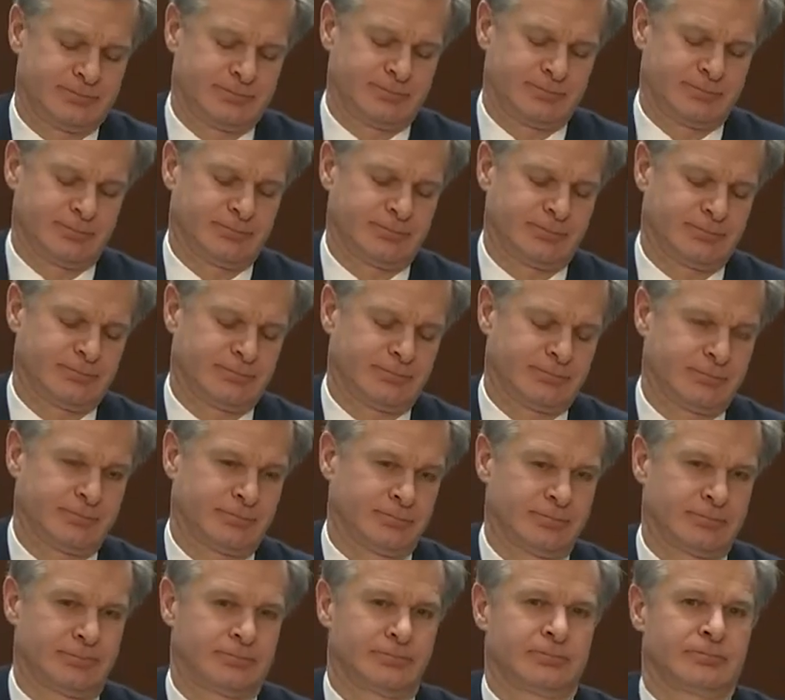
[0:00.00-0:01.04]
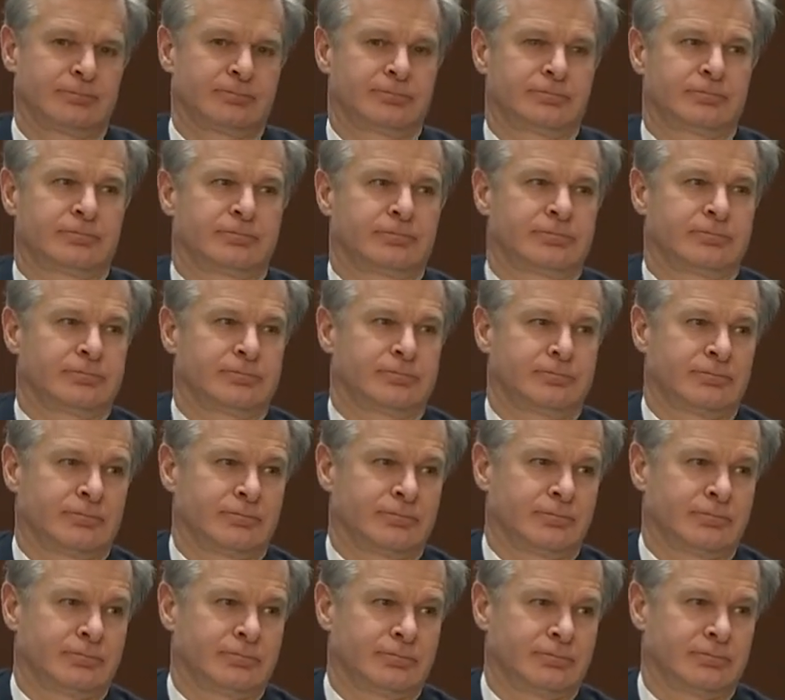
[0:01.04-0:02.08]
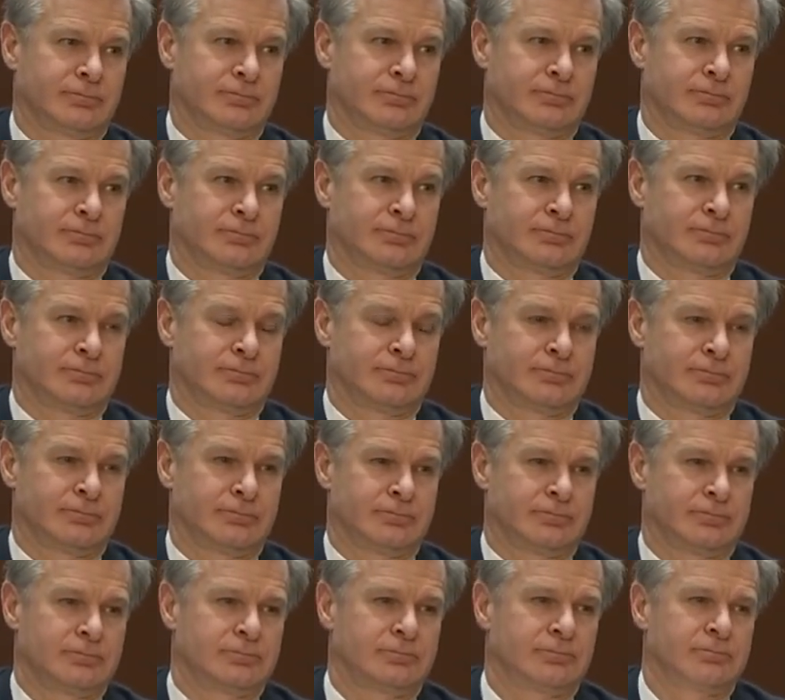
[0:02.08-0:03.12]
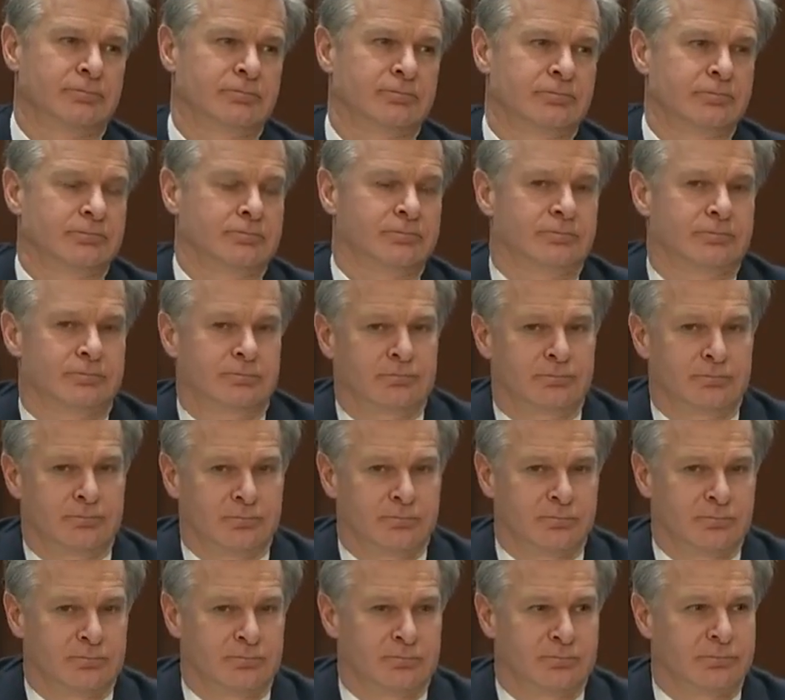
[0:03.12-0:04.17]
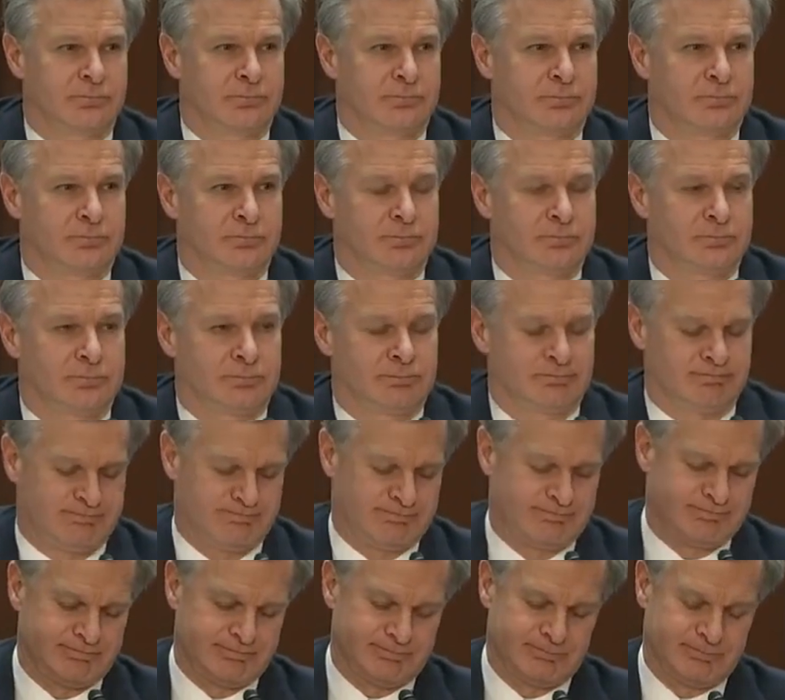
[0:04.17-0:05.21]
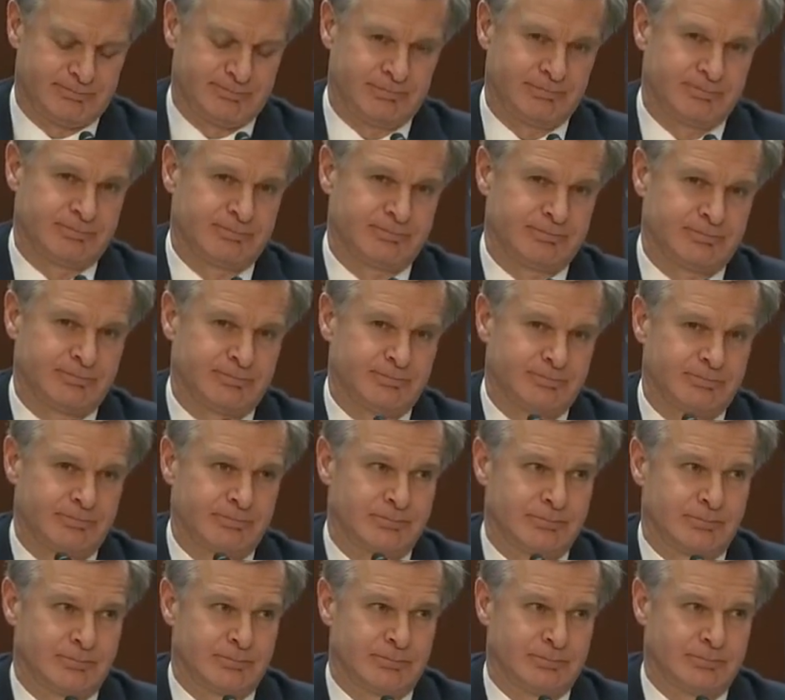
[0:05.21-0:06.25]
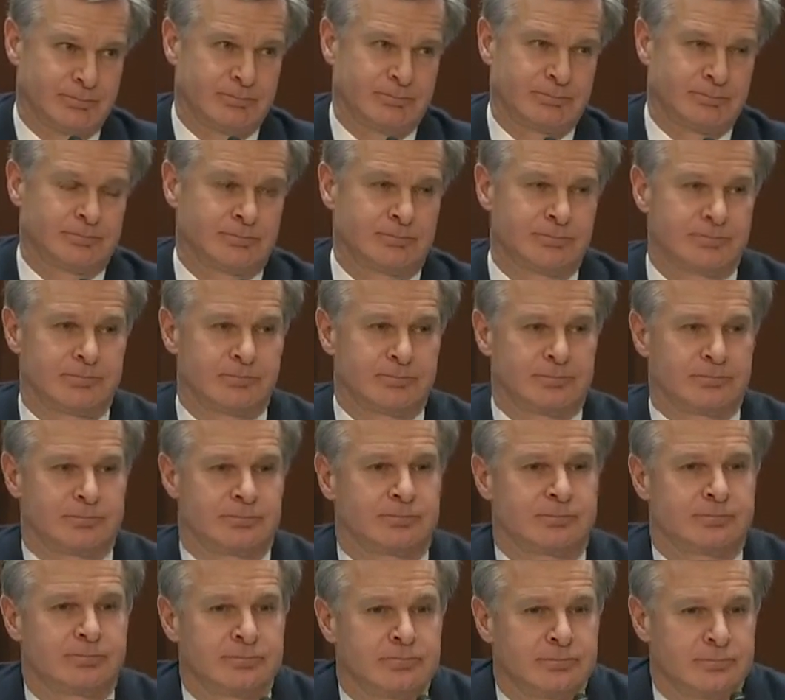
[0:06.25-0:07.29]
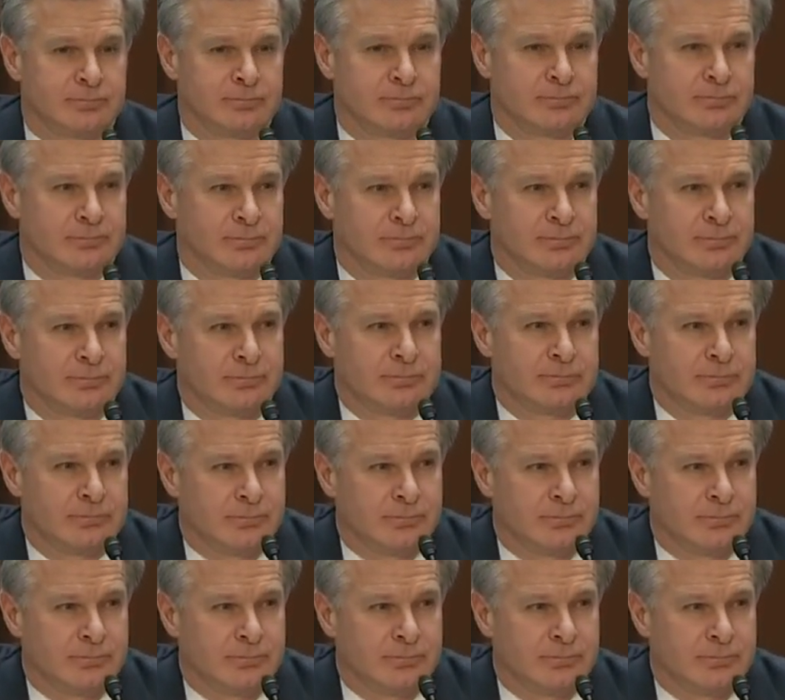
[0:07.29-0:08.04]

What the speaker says: This person isn't speaking.